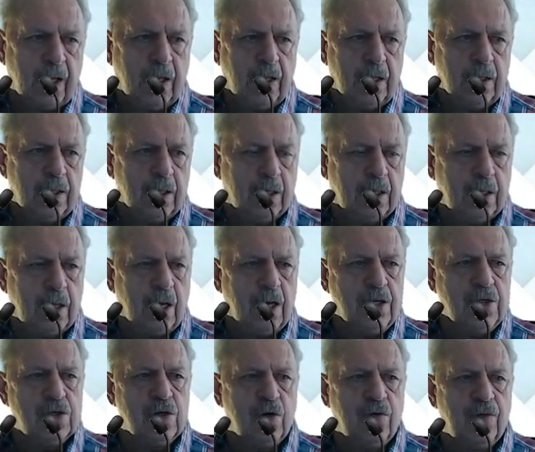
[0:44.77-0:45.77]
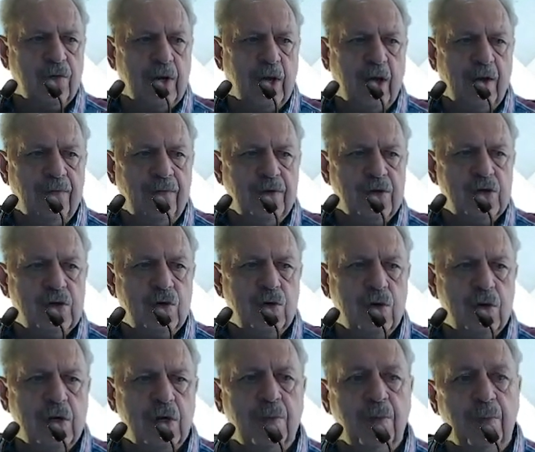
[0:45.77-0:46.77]
The clients of a life
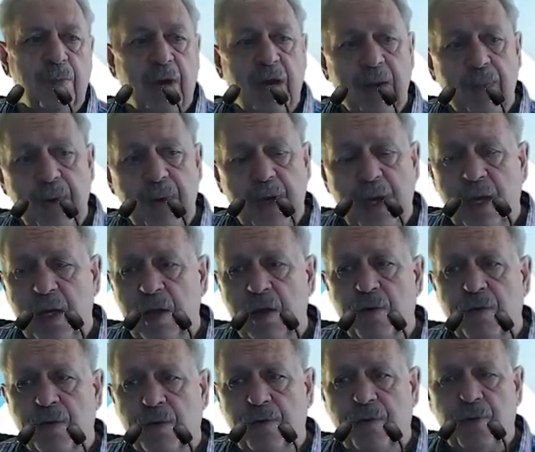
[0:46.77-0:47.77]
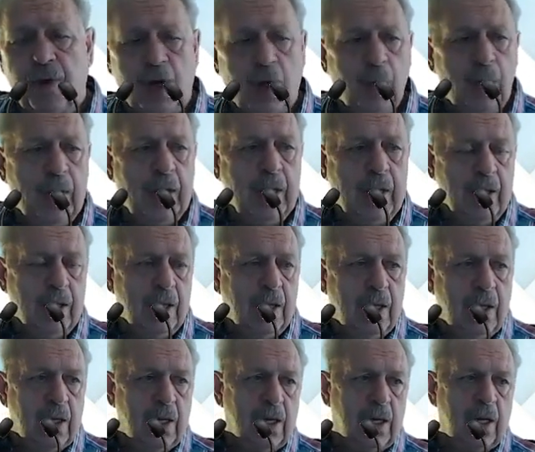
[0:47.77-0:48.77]
insurer may be any of the following.
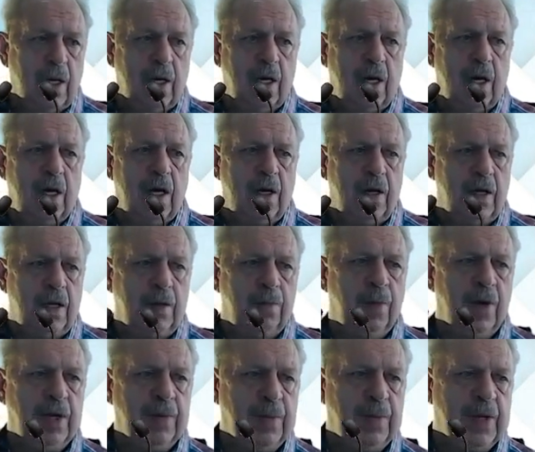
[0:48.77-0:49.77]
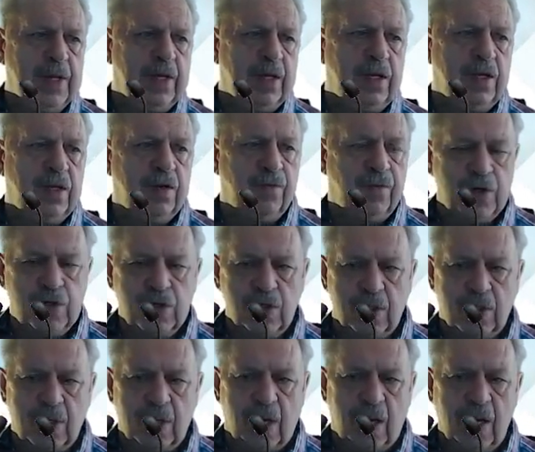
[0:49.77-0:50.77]
It may be an
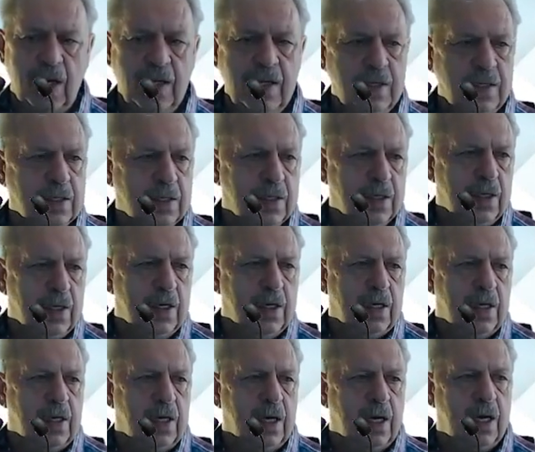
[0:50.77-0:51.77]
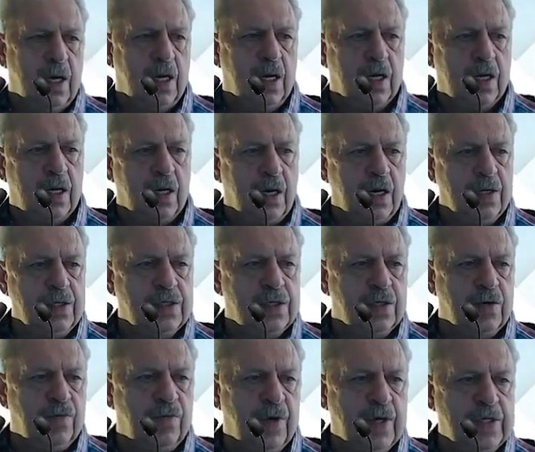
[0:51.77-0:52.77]
individual client. Clients
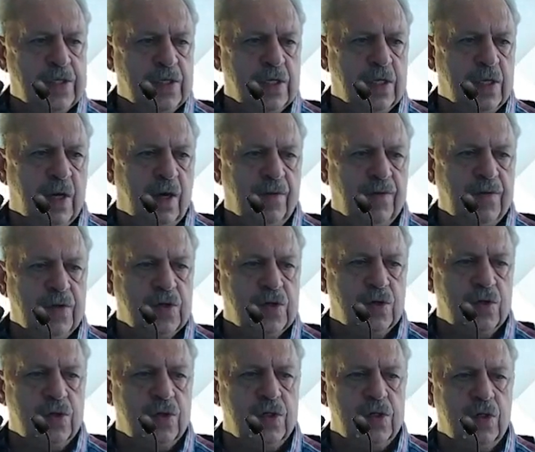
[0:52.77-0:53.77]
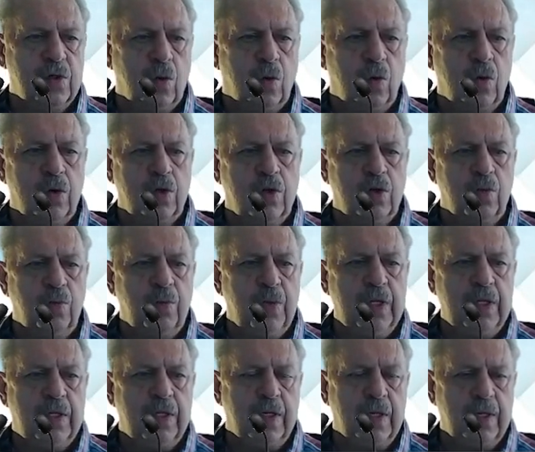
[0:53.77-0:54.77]
invest in life insurance in order to
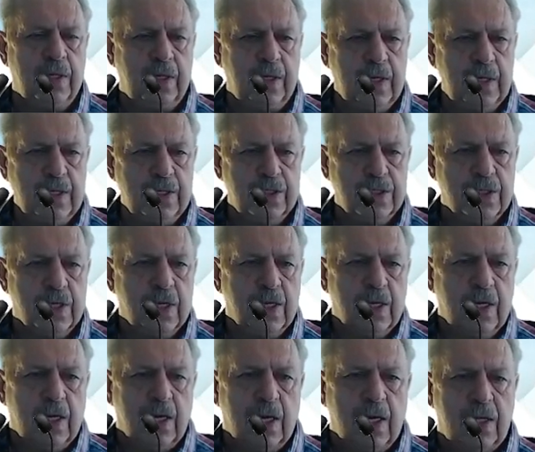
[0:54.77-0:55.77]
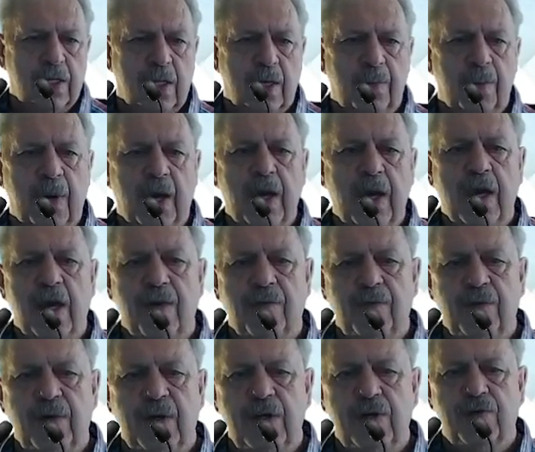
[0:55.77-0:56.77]
meet their needs, and they may
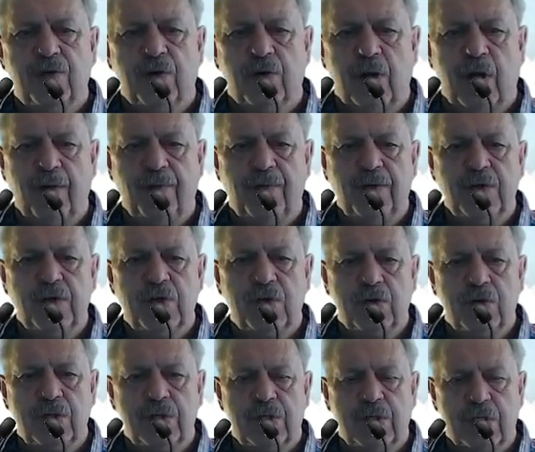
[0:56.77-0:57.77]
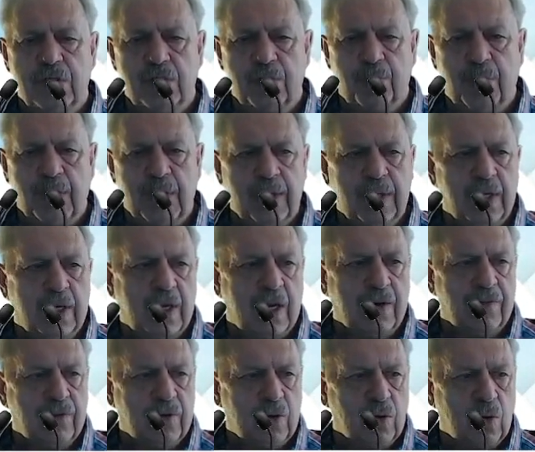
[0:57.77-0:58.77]
have needs for life insurance, disability
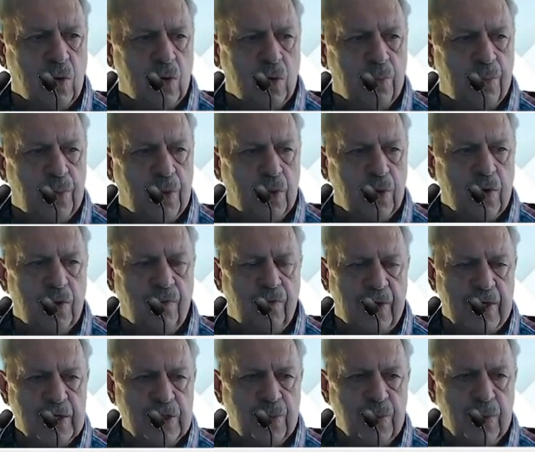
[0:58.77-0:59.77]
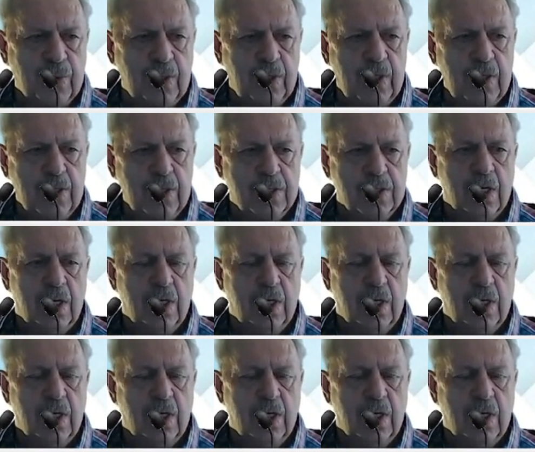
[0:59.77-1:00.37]
cover, or pure investment needs.